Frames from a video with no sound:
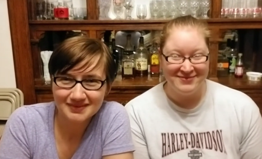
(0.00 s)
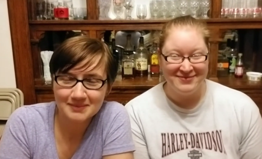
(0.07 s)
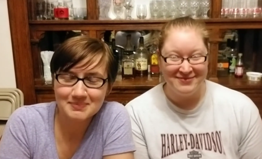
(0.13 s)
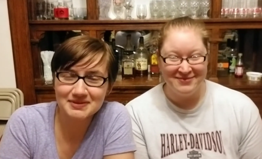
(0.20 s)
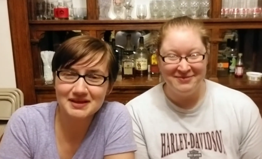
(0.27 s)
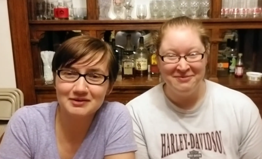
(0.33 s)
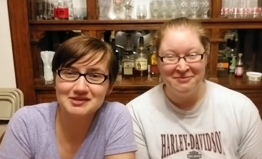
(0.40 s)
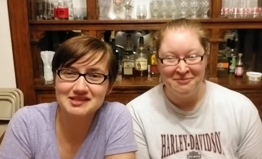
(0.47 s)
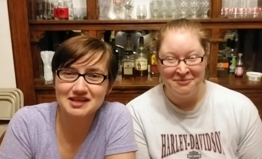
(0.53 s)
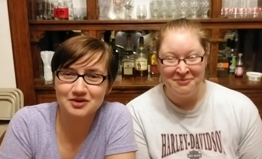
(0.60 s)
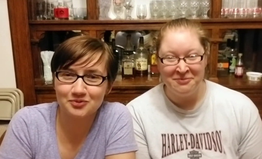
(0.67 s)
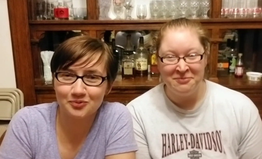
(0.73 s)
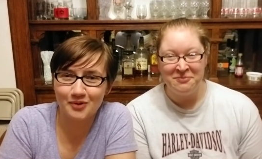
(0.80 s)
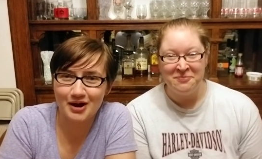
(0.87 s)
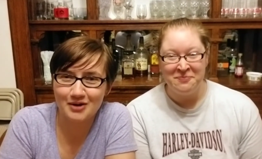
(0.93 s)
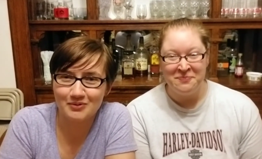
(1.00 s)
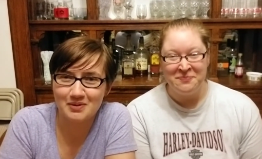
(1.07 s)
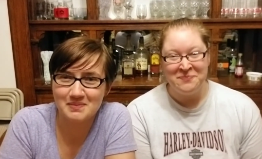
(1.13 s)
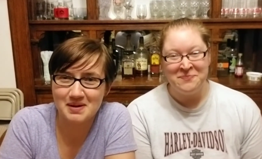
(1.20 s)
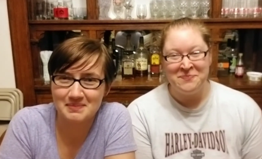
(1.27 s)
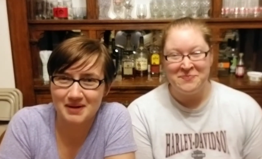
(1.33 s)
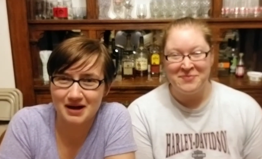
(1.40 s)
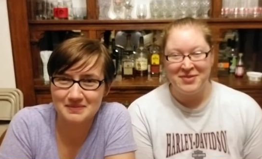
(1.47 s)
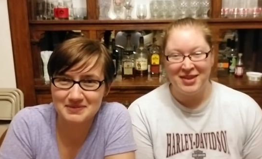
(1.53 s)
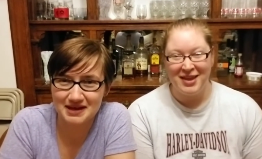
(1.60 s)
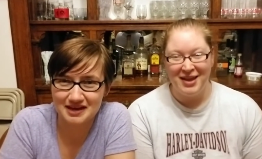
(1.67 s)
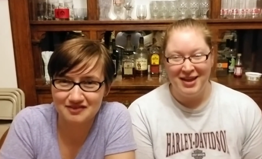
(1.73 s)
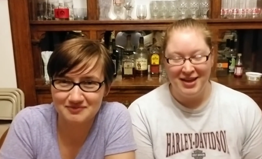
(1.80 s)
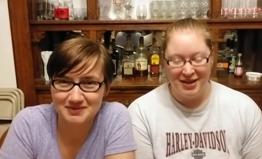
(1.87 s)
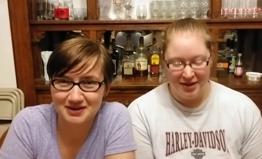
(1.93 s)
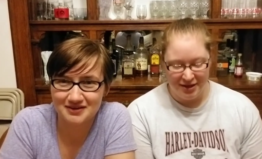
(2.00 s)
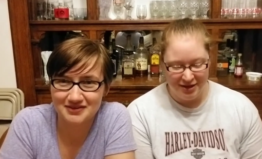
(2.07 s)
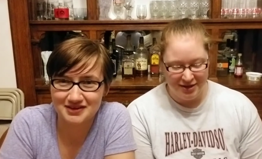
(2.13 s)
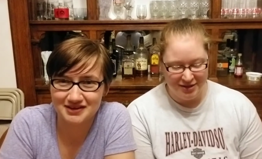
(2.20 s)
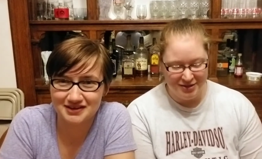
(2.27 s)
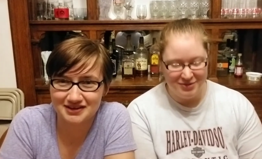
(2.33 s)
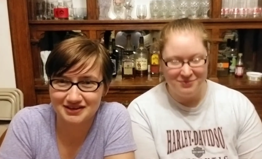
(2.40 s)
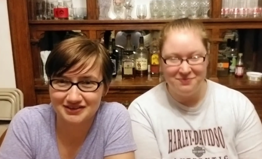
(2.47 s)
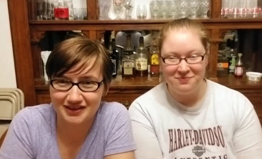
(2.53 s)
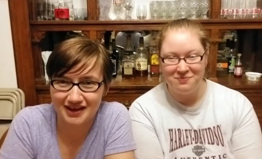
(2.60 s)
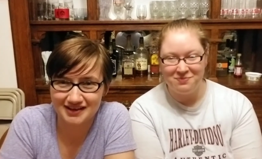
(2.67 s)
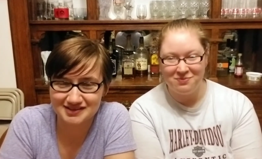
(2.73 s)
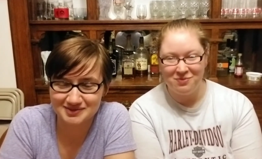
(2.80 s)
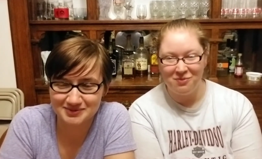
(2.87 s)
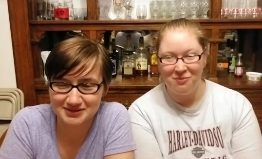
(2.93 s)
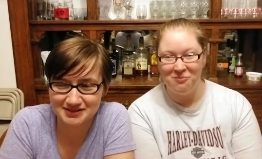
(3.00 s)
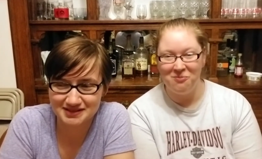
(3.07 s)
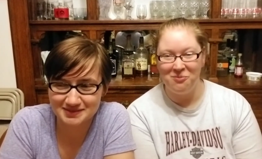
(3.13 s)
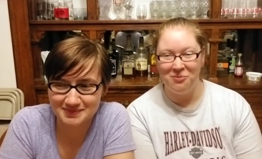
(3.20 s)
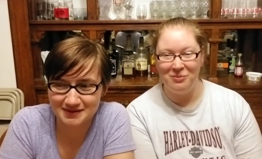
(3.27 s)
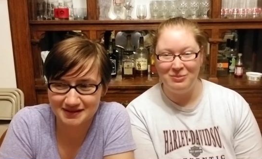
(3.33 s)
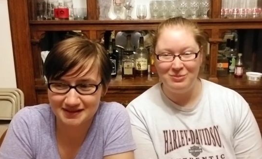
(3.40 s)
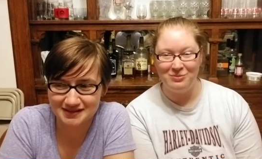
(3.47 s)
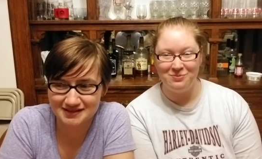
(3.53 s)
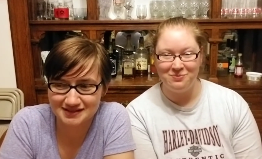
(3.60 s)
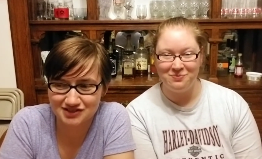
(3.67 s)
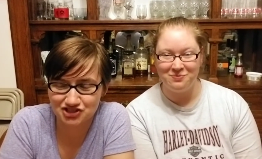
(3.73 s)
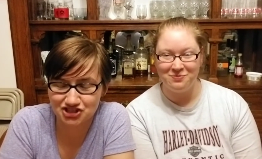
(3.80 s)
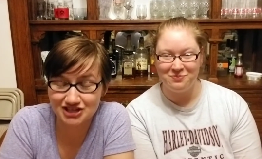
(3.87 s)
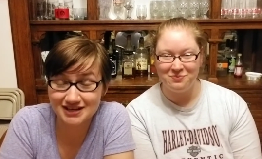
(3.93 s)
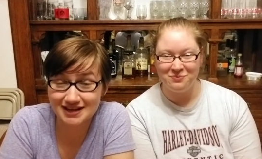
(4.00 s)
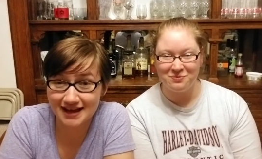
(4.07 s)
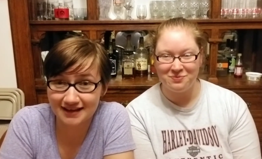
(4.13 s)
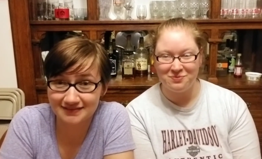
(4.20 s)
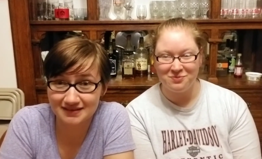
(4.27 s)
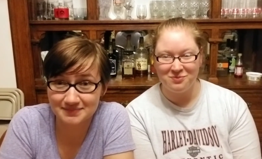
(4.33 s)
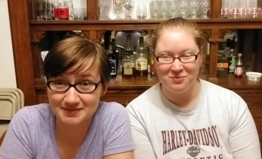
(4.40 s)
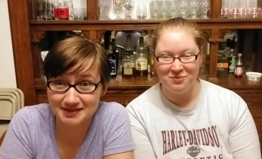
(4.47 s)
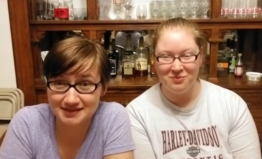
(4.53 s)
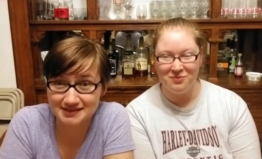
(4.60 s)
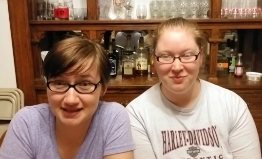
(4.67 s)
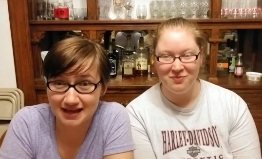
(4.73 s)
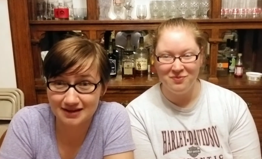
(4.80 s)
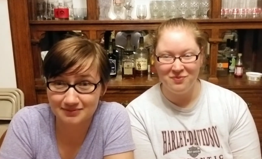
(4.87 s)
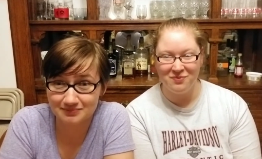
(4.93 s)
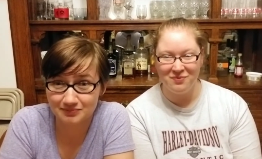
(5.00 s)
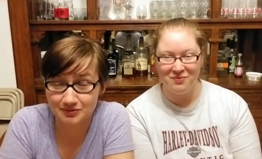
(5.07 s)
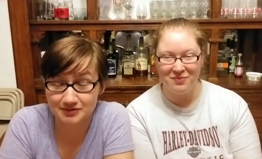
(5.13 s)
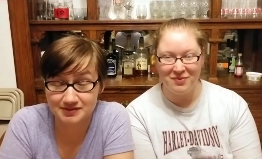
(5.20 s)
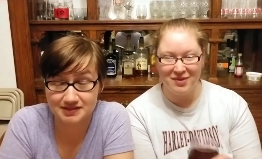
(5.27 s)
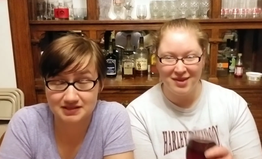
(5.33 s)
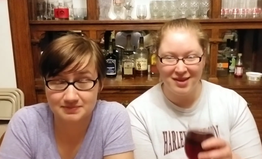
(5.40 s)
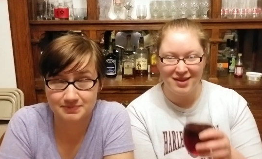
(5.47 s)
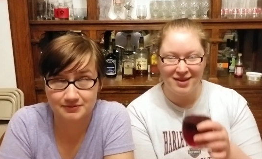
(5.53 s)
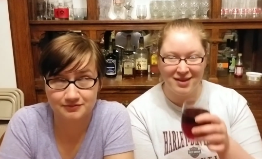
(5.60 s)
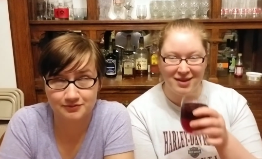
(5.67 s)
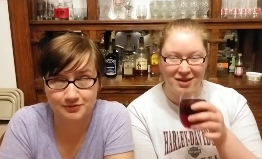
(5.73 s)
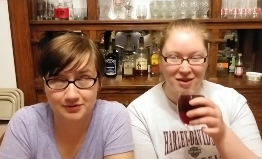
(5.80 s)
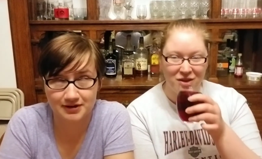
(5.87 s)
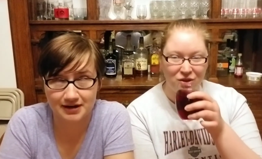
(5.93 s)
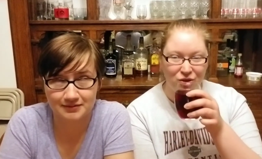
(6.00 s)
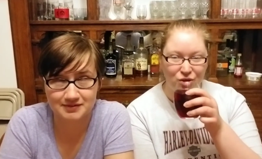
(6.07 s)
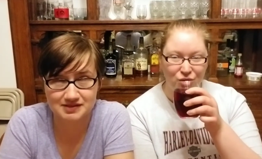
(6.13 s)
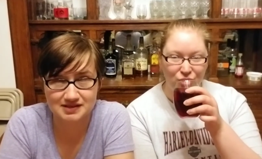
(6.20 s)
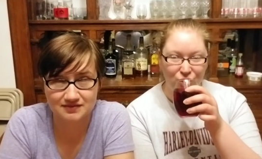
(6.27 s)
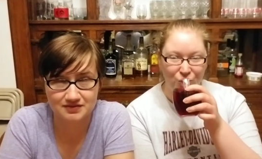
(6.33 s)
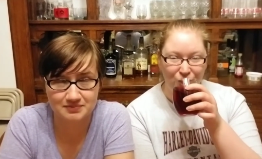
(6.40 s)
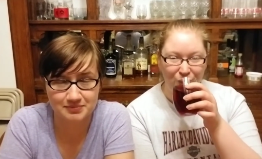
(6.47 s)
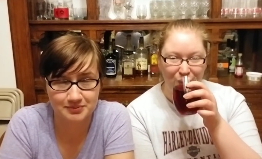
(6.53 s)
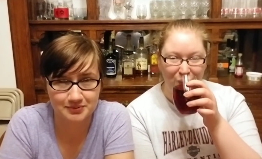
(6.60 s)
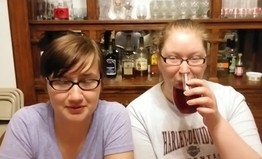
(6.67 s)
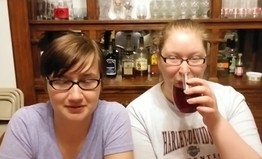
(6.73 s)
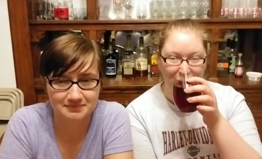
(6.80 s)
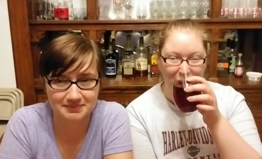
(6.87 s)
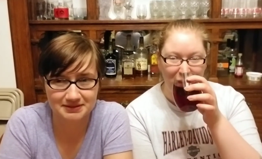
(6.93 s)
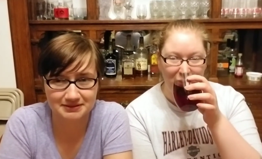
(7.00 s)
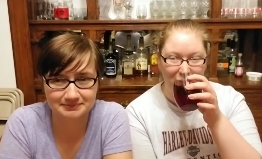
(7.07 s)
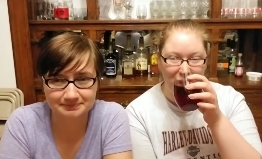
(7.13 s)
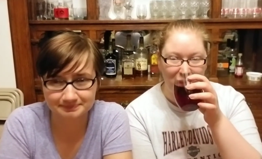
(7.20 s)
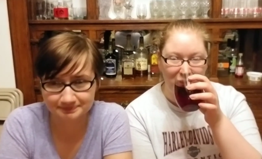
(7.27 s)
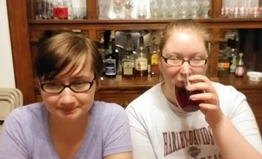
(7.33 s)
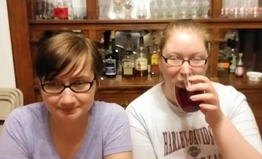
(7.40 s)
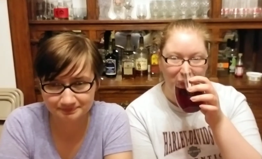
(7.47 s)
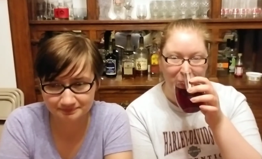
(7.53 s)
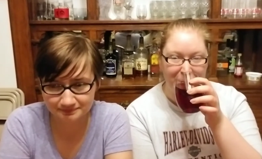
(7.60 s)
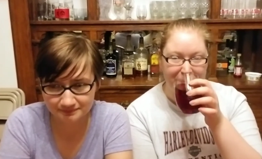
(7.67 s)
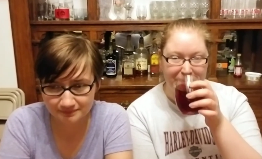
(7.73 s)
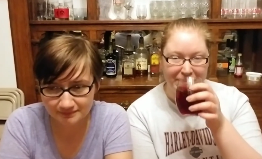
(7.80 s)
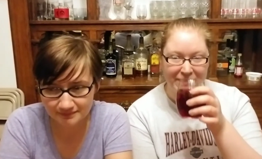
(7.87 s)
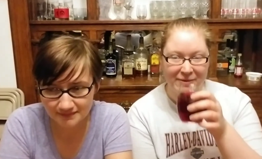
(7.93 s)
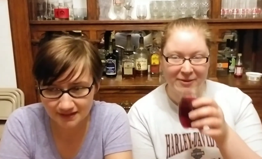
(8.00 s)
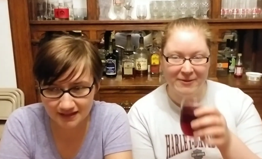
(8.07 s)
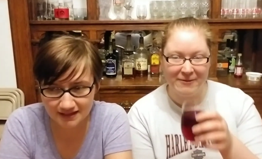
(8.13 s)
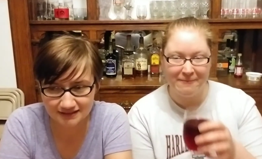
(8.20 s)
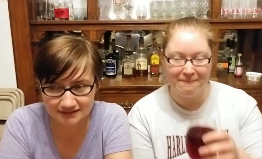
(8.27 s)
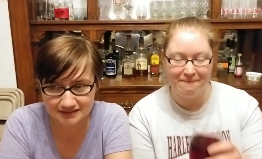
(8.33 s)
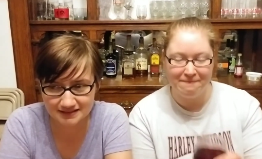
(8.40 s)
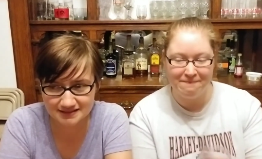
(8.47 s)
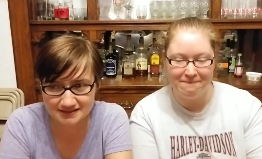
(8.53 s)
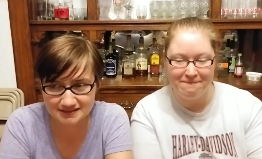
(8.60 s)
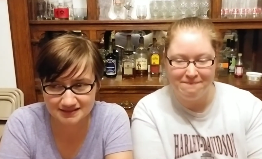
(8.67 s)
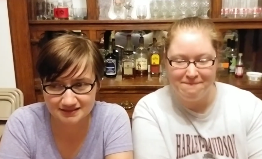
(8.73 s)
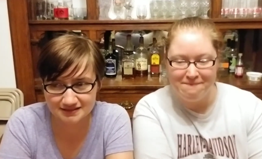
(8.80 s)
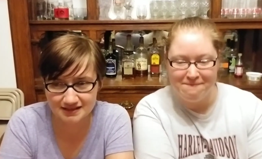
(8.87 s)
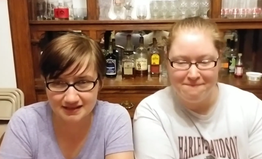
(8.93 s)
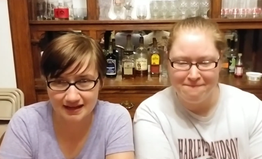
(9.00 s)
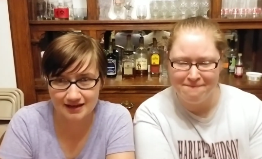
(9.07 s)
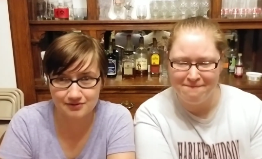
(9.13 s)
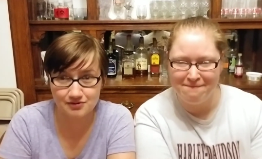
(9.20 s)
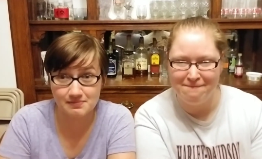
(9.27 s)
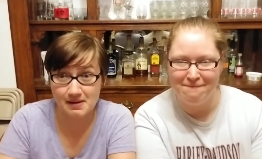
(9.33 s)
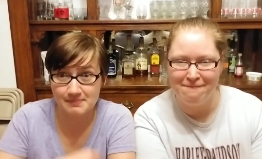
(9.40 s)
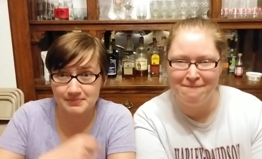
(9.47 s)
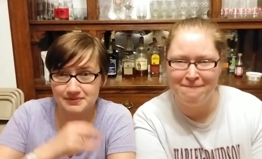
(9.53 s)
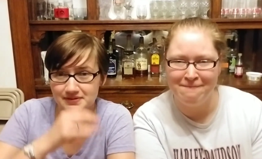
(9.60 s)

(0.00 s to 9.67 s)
Speaker 1: But that was like right when my mom gave me all the cut glass ones because she'd had them since I well since before I was even born, but at least like I'd remembered